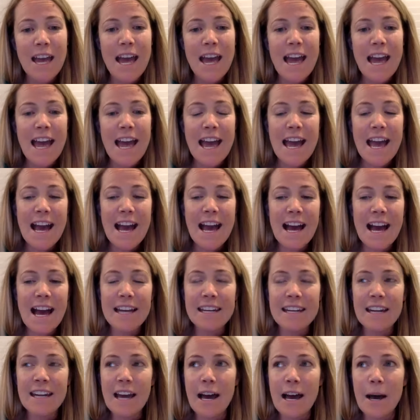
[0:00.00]

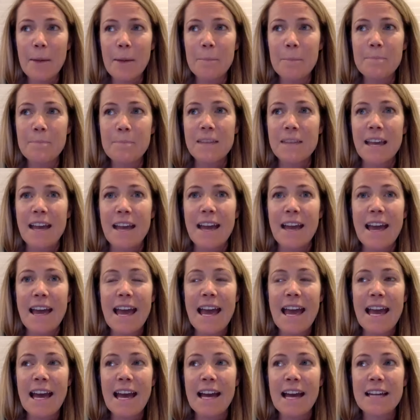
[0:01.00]
And um
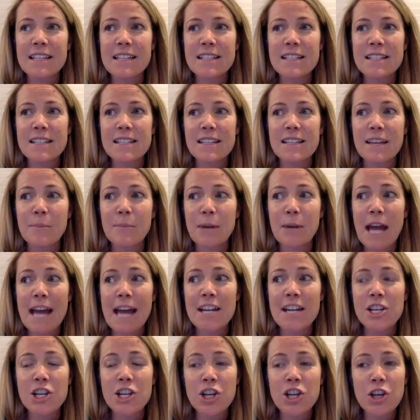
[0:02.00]
and but I
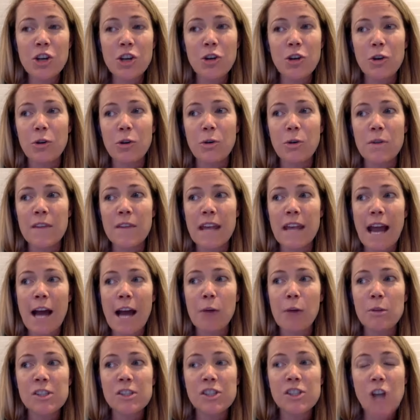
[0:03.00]
knew that I
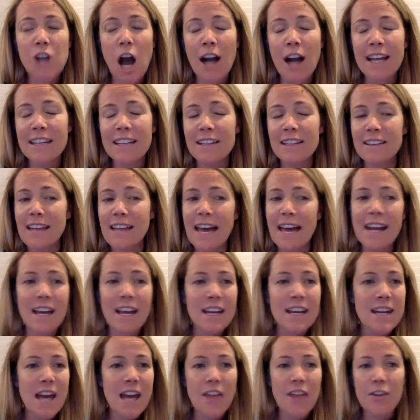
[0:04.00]
was not going to let
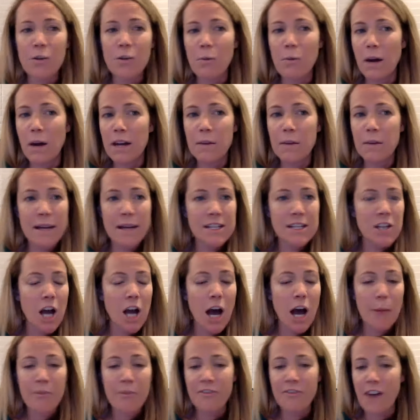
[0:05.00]
another one of my
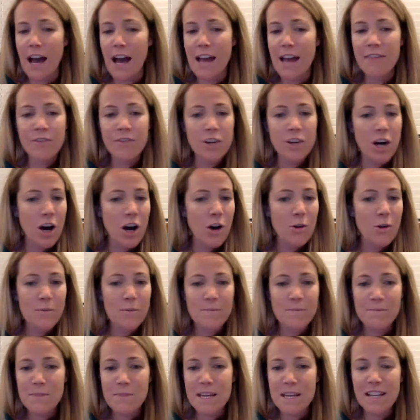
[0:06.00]
top 5 go
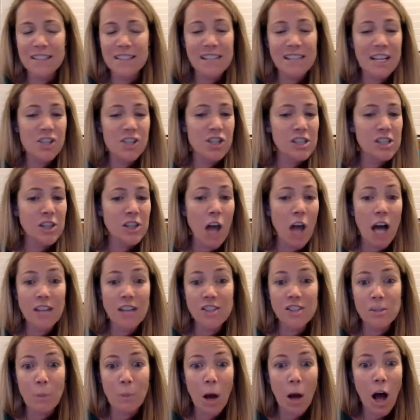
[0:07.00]
because I just
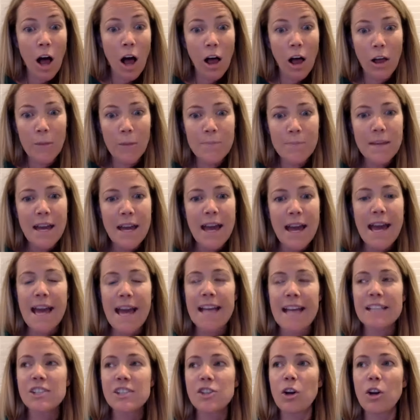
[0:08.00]
lost them all.
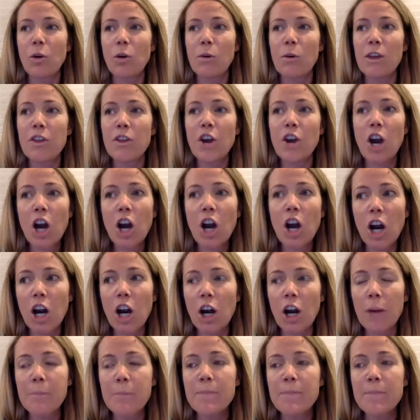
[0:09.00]
And so with her,